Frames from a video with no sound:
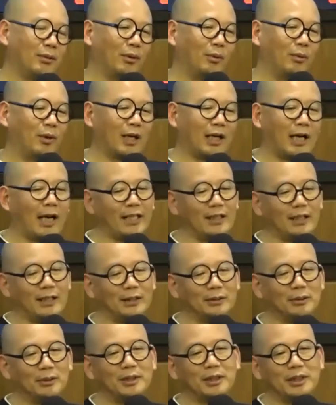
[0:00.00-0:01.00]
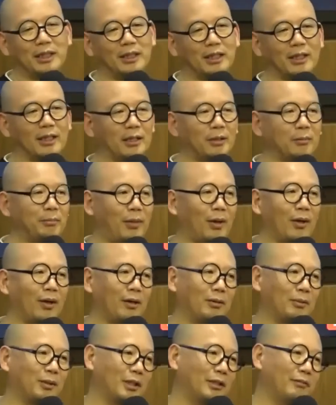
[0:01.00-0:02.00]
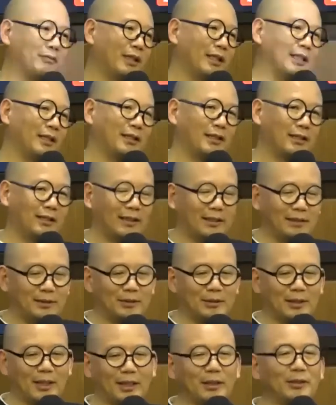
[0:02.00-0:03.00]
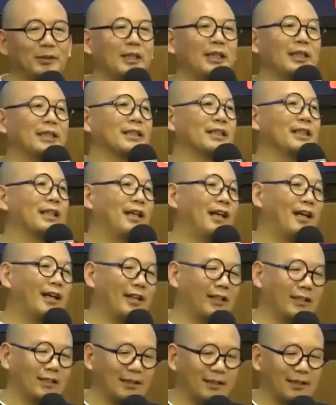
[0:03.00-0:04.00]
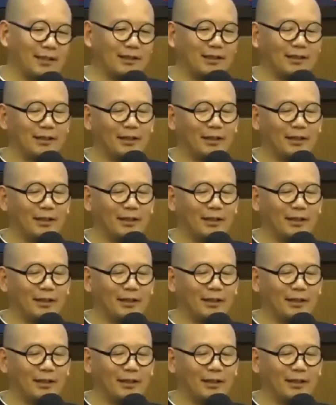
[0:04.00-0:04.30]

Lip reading: sure that you bring value out of that 1 in 5 million.